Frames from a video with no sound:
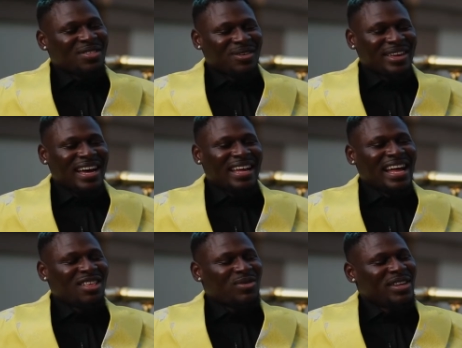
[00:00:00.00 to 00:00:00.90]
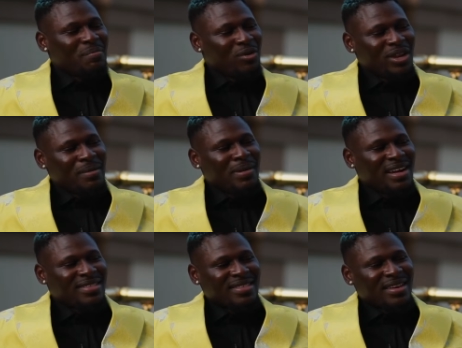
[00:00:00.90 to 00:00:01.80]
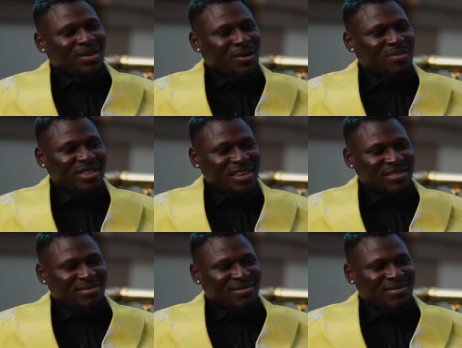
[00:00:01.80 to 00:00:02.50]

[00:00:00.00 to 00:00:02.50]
So yeah, that's where the polymath thing comes in,